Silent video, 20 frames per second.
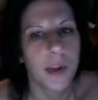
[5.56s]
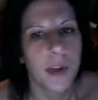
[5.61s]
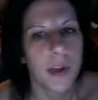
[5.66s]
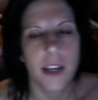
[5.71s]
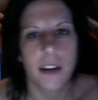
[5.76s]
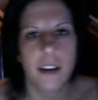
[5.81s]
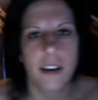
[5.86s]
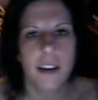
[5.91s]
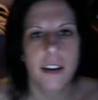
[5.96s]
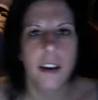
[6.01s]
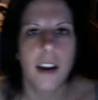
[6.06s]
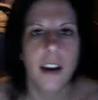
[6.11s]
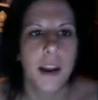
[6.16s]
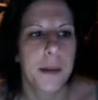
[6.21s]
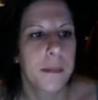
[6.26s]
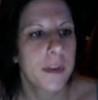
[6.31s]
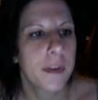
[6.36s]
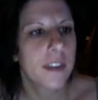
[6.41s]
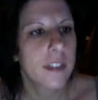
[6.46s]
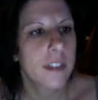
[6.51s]
here.
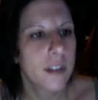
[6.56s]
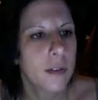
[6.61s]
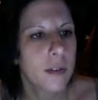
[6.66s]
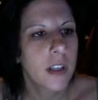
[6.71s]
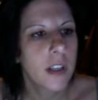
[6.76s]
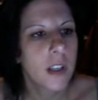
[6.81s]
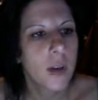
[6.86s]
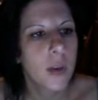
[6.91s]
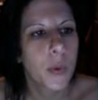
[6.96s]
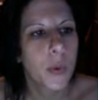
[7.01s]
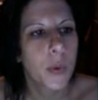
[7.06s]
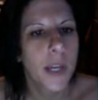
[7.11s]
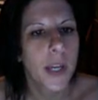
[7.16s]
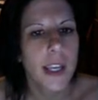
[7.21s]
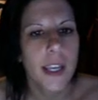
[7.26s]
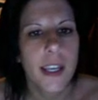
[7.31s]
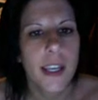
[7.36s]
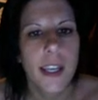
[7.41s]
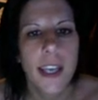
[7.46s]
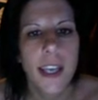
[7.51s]
I'm just doing a
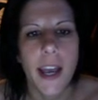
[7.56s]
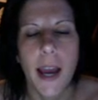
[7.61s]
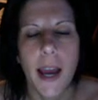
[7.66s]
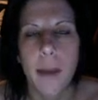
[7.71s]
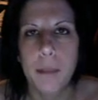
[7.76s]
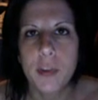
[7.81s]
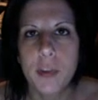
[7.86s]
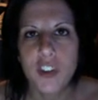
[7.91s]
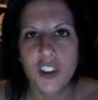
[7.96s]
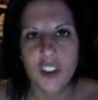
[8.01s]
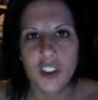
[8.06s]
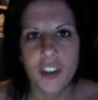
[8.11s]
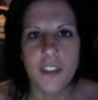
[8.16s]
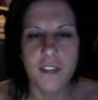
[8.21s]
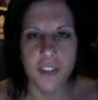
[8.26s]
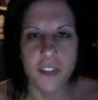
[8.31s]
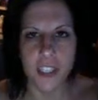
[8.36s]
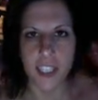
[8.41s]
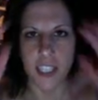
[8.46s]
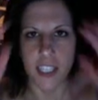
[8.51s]
quick capture
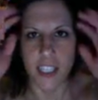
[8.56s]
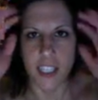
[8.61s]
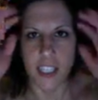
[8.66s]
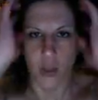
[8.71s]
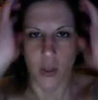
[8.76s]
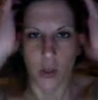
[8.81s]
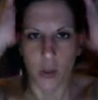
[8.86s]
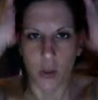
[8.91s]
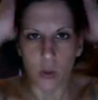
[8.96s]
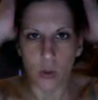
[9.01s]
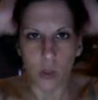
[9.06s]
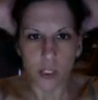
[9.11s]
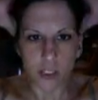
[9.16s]
video